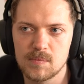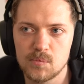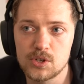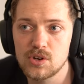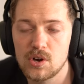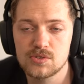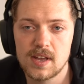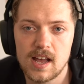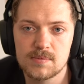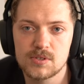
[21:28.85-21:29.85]
which also
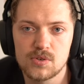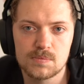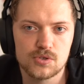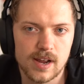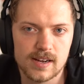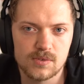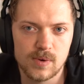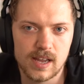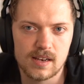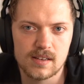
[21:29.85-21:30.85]
helps to abstract
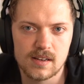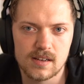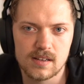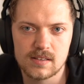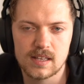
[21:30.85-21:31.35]
away the